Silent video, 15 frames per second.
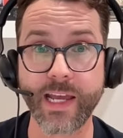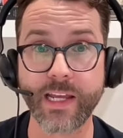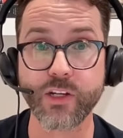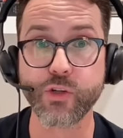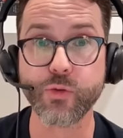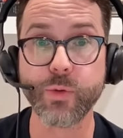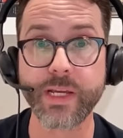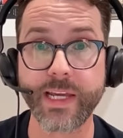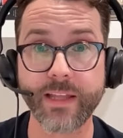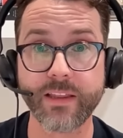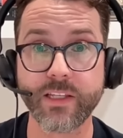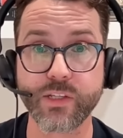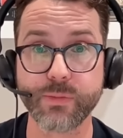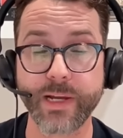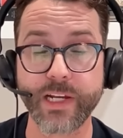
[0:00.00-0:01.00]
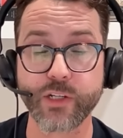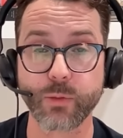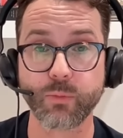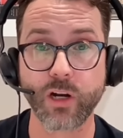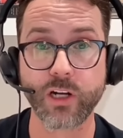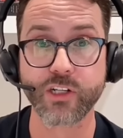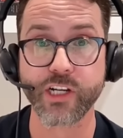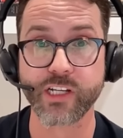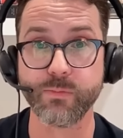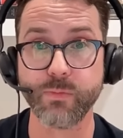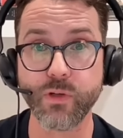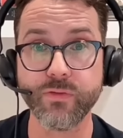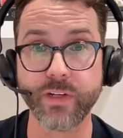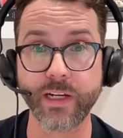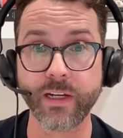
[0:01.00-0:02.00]
And do we get these major
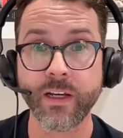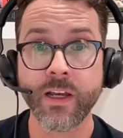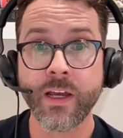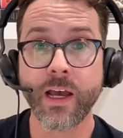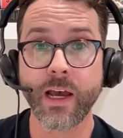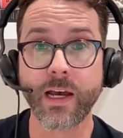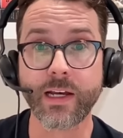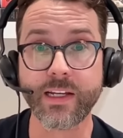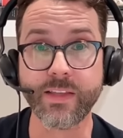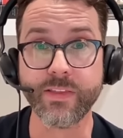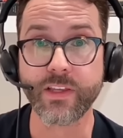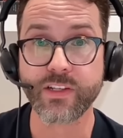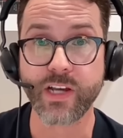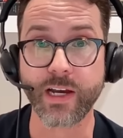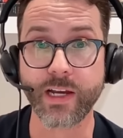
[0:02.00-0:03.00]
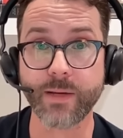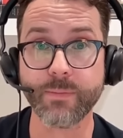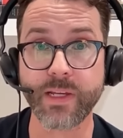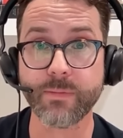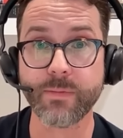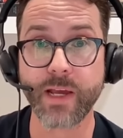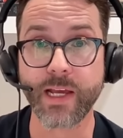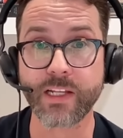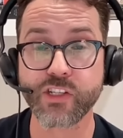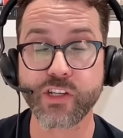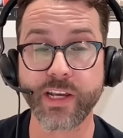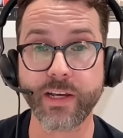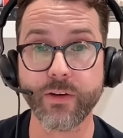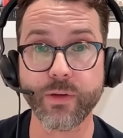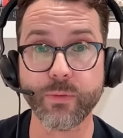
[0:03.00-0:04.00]
projects moving in the time
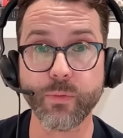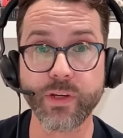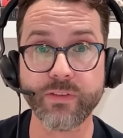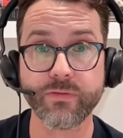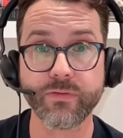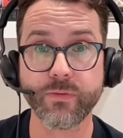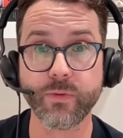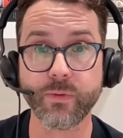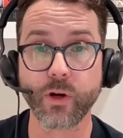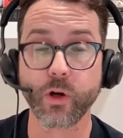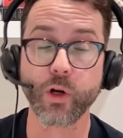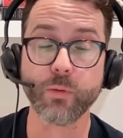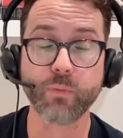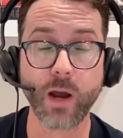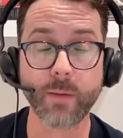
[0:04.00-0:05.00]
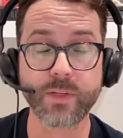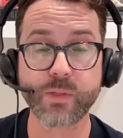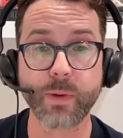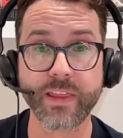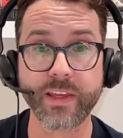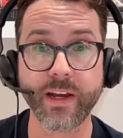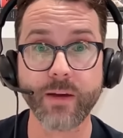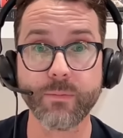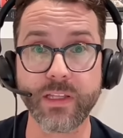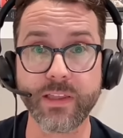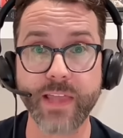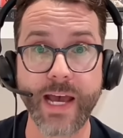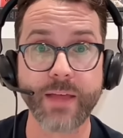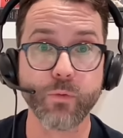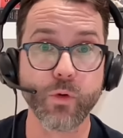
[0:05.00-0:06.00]
and scale that we've heard promised by the
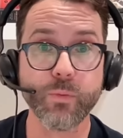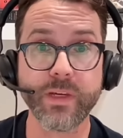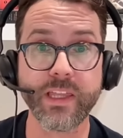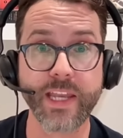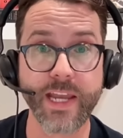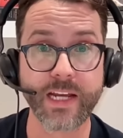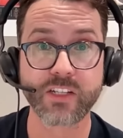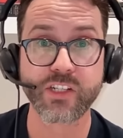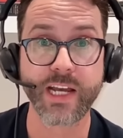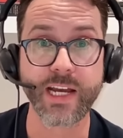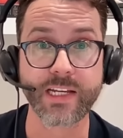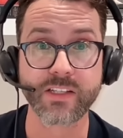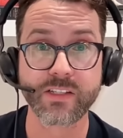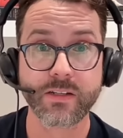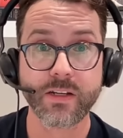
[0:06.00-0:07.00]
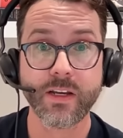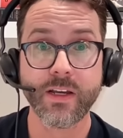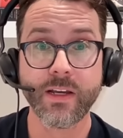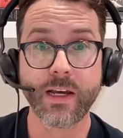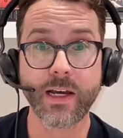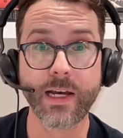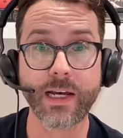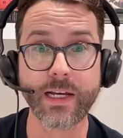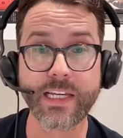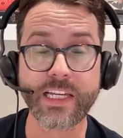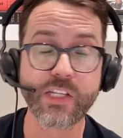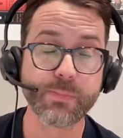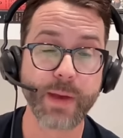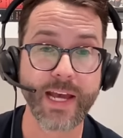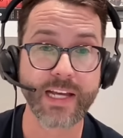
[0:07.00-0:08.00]
government? That will be the next test.
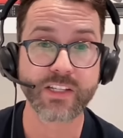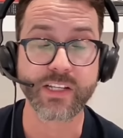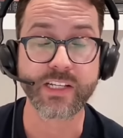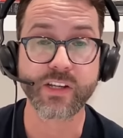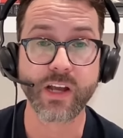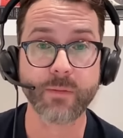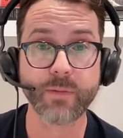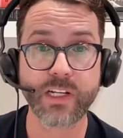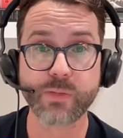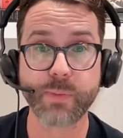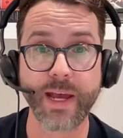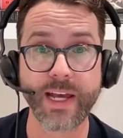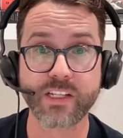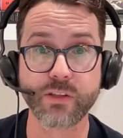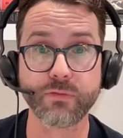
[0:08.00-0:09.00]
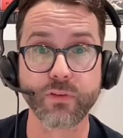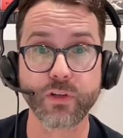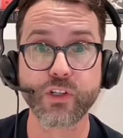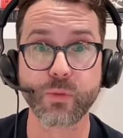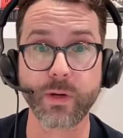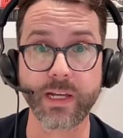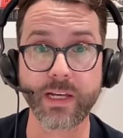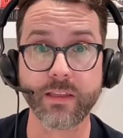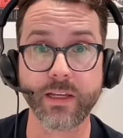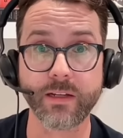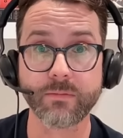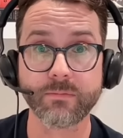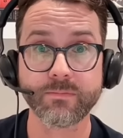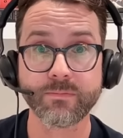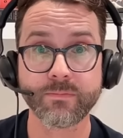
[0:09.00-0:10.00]
His government has passed the first one, I
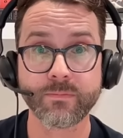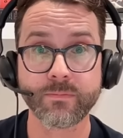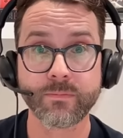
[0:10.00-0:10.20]
think.